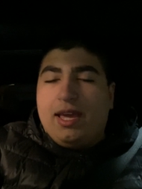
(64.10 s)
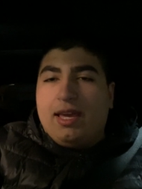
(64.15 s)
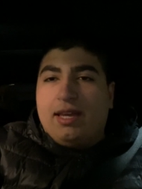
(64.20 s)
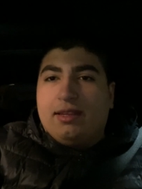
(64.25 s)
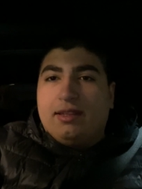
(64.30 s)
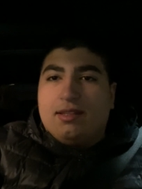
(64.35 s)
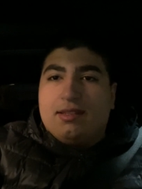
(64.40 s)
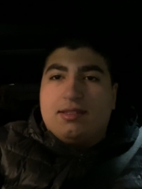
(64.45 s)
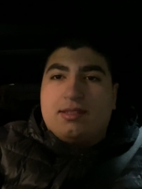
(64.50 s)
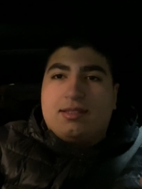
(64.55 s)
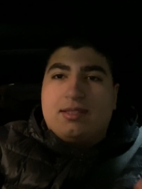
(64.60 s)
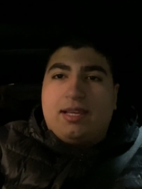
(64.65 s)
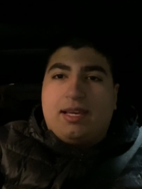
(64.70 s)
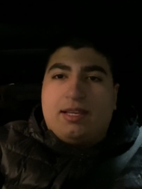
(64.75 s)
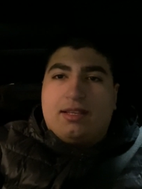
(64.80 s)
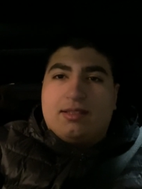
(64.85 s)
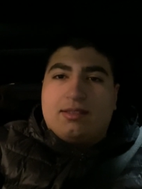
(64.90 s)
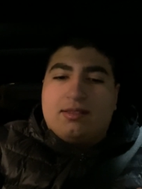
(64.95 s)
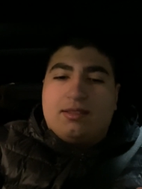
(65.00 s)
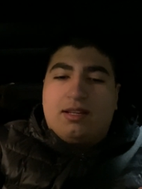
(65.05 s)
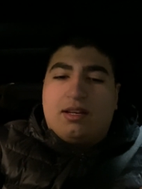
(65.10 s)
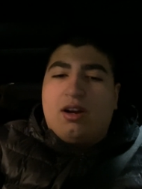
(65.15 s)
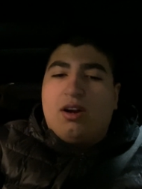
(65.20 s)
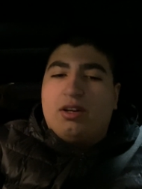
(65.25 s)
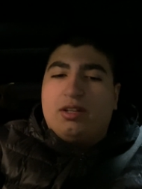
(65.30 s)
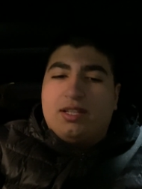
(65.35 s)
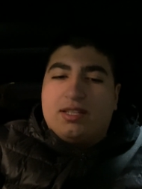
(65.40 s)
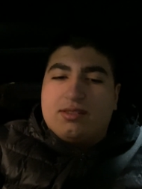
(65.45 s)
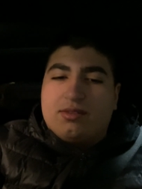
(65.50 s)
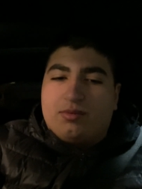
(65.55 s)
and it's like the
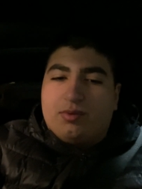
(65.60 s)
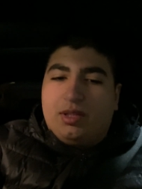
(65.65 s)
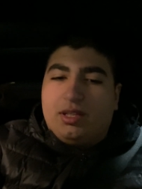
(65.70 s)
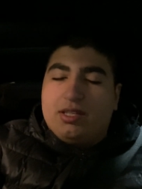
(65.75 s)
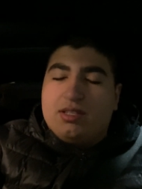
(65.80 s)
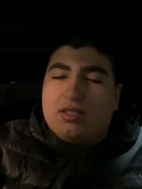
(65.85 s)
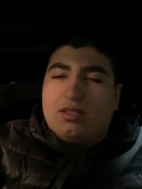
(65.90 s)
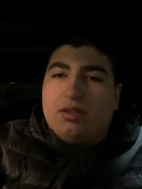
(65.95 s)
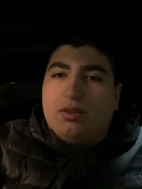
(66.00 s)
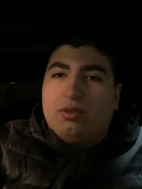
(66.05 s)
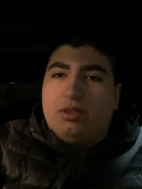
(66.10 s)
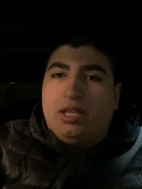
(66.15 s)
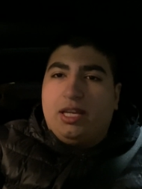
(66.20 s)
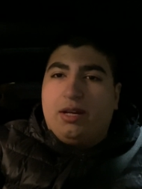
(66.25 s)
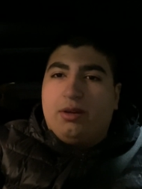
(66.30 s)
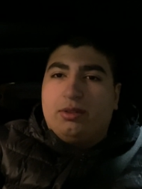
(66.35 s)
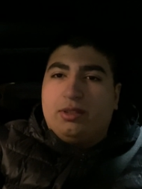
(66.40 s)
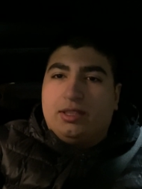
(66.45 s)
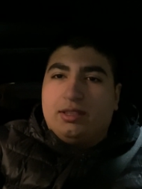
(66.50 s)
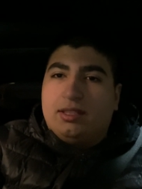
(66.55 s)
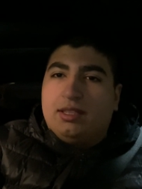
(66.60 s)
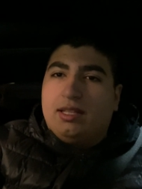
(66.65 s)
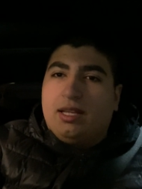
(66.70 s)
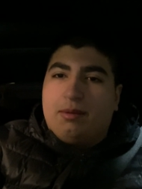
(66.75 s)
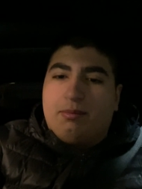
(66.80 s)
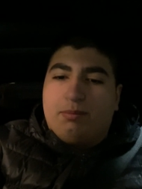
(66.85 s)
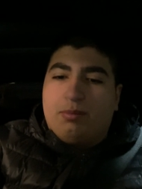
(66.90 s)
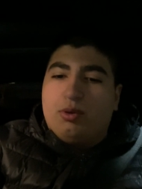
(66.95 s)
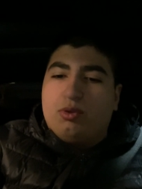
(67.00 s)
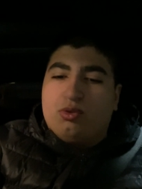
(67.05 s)
car doesn't really slow down until
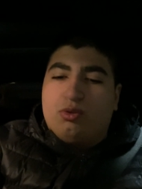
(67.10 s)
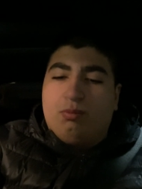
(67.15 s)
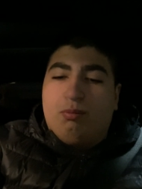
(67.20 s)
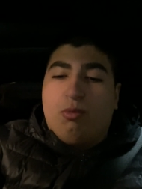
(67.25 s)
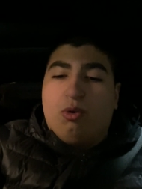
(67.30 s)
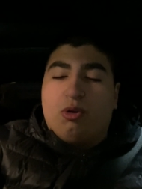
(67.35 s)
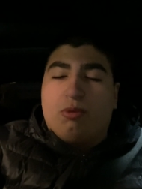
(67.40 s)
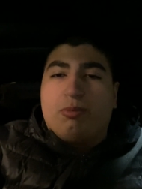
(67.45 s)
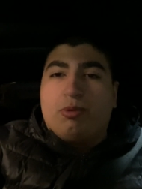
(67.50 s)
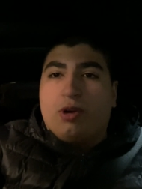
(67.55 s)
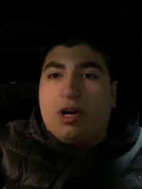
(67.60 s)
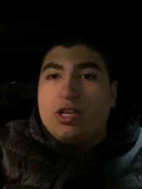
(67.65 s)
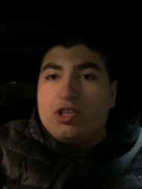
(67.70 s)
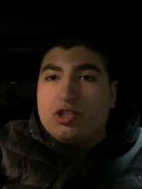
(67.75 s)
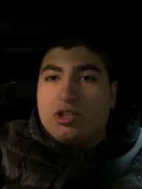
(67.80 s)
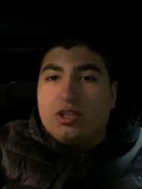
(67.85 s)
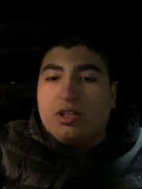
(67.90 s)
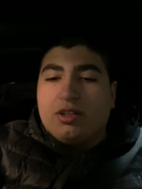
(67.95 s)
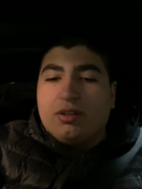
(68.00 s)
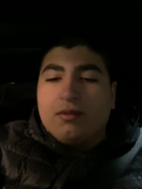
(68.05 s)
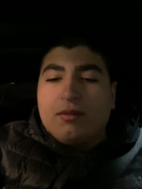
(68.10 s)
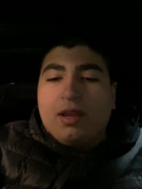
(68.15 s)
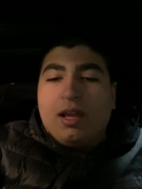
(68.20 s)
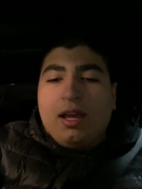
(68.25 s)
I put more pressure.